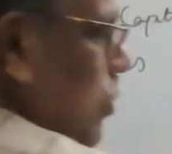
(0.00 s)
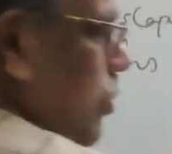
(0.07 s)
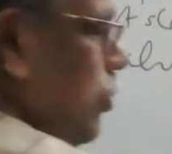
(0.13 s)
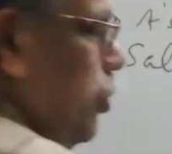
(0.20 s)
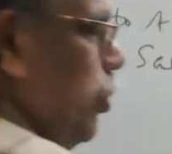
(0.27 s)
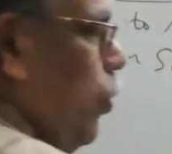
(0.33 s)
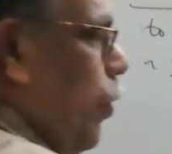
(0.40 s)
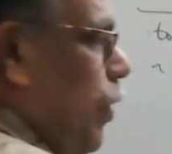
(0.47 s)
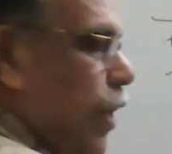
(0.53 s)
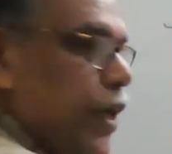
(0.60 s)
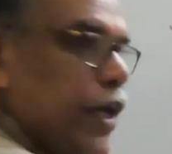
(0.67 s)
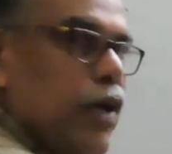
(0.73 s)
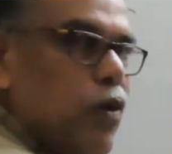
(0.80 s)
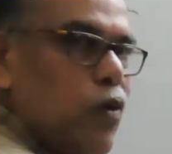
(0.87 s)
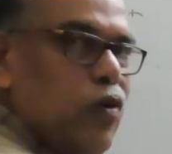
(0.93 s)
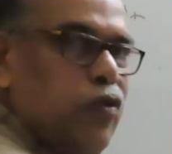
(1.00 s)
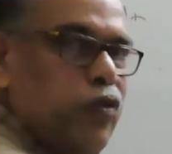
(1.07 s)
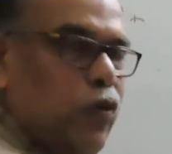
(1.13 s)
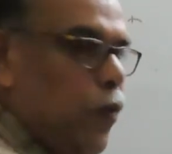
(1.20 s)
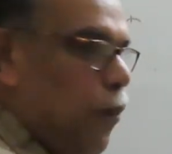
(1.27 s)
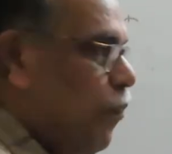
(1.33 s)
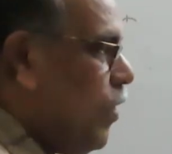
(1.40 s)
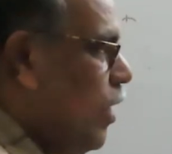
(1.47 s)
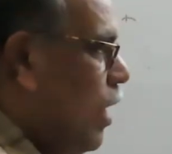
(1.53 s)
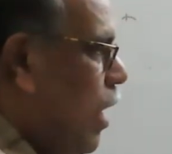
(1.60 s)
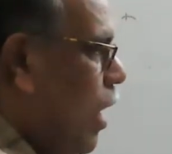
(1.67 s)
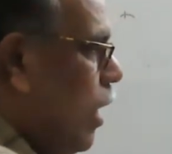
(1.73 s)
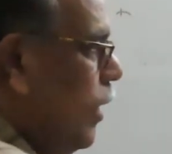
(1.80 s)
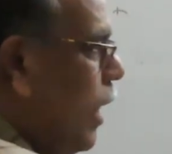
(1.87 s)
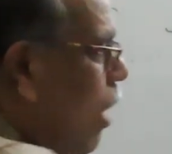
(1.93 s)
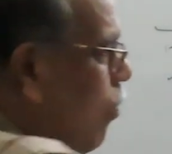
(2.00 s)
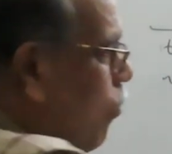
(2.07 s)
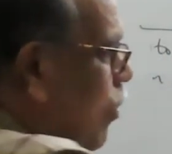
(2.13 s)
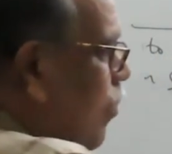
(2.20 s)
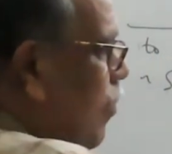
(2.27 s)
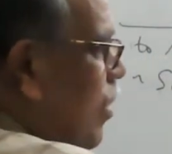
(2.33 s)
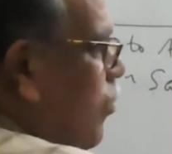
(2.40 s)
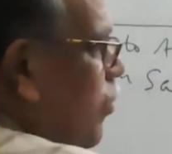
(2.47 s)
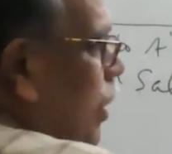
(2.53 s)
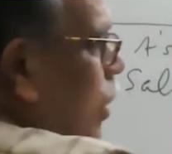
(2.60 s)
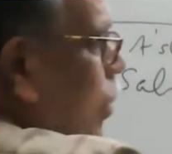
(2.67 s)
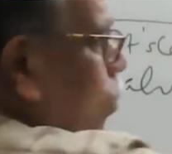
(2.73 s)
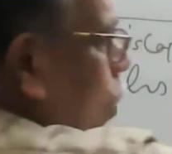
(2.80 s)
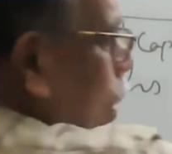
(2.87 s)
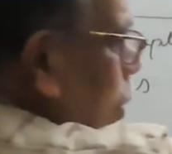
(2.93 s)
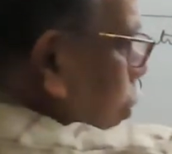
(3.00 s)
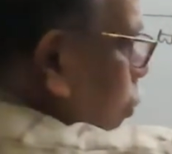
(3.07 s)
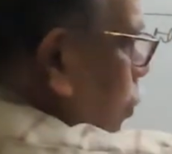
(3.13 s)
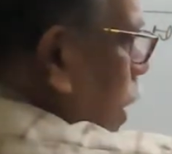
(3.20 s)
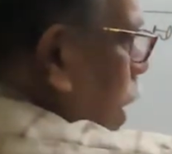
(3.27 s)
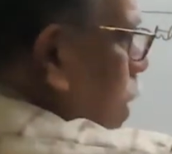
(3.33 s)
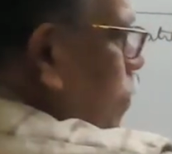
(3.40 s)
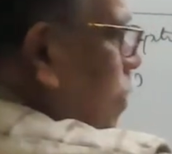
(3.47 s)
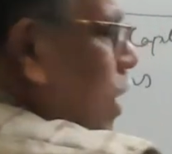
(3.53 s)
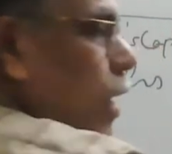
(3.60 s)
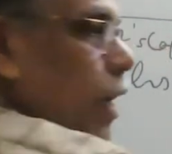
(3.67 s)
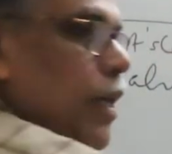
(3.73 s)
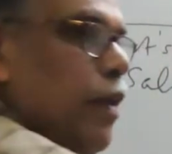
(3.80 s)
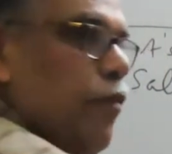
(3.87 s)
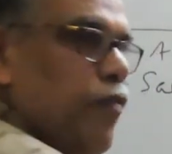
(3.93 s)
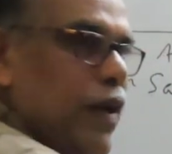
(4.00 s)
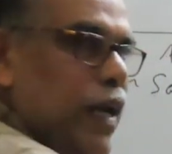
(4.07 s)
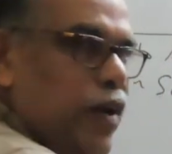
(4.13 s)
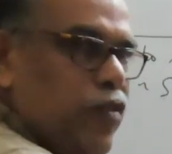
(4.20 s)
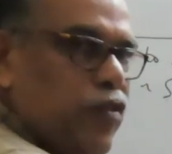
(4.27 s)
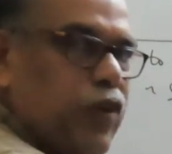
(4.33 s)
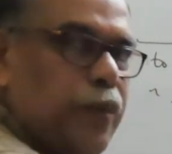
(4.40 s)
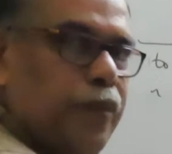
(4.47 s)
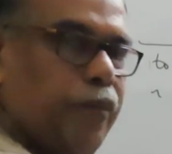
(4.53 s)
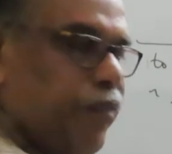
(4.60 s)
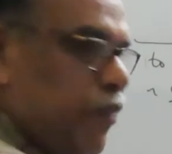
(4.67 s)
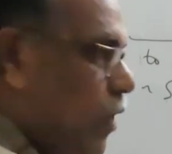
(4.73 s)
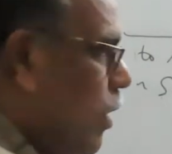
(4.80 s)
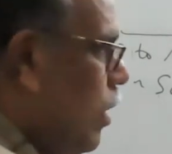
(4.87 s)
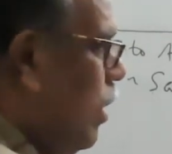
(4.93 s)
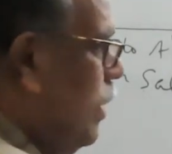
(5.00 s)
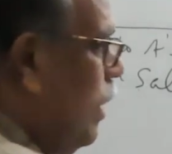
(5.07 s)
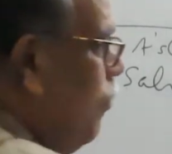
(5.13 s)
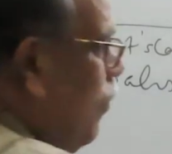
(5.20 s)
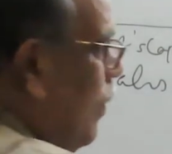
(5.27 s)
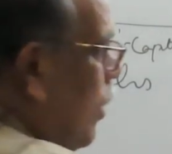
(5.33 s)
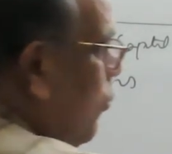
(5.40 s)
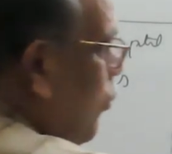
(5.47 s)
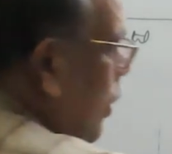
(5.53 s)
shown here also. Now we will see what is the difference. Difference